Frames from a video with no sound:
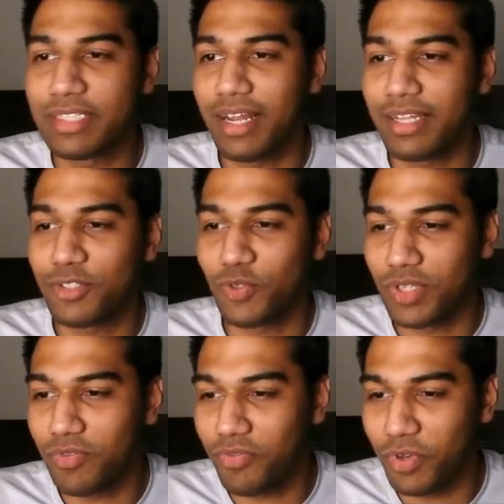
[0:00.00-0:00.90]
Let's choose a
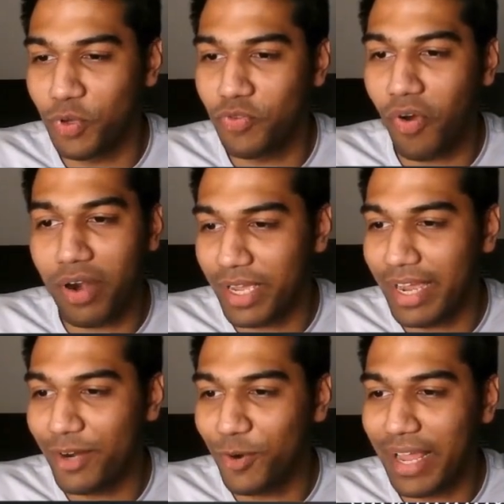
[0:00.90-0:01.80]
new font. I
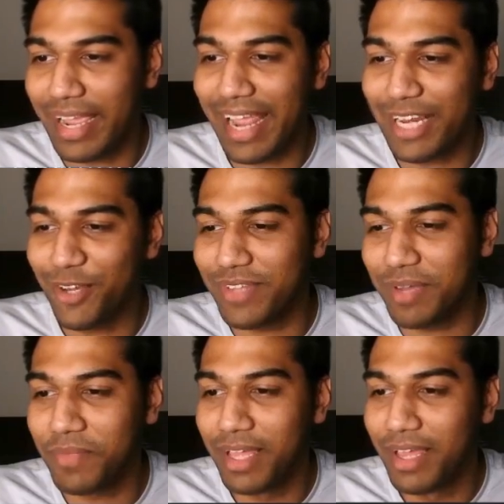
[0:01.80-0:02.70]
don't like any of them,
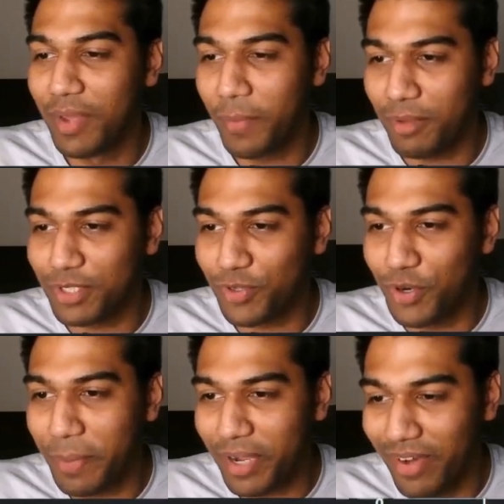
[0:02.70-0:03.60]
but I'm just going to
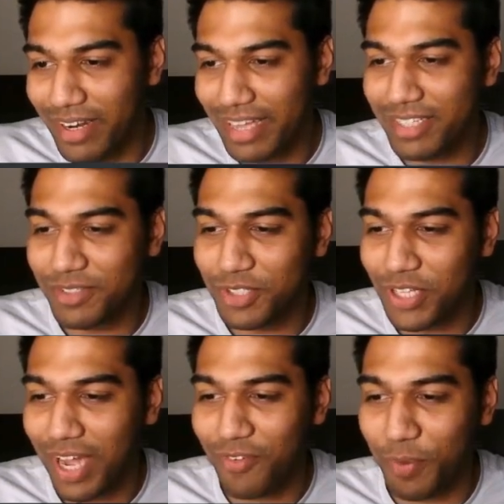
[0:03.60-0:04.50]
pick one. I just
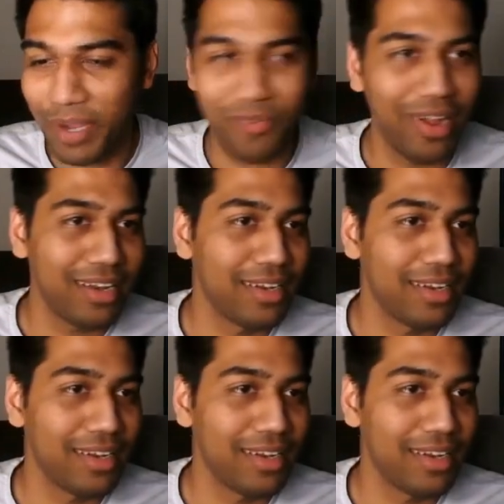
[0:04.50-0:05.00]
have to pick one.